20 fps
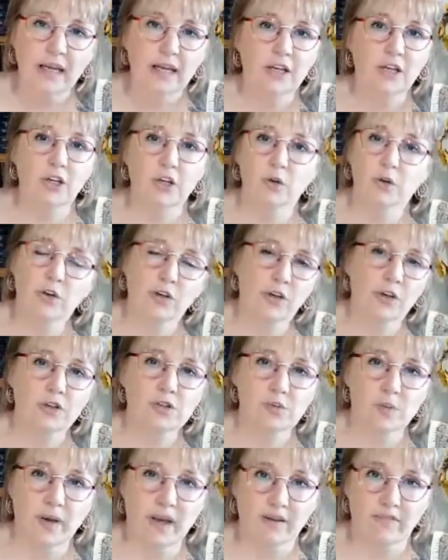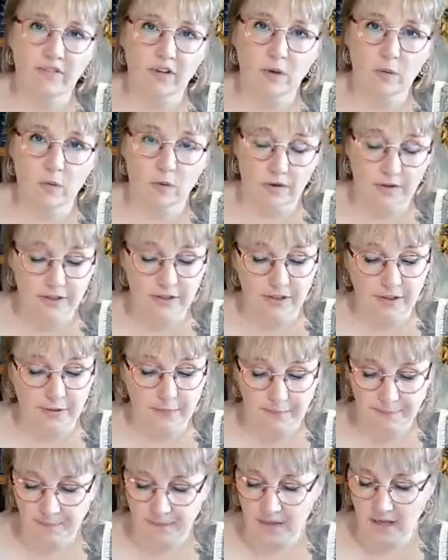You can use whatever you want to.
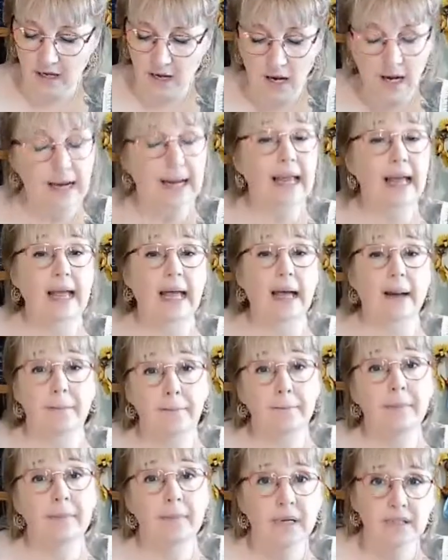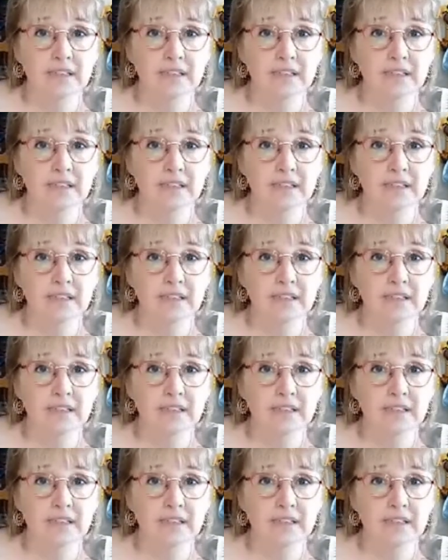I am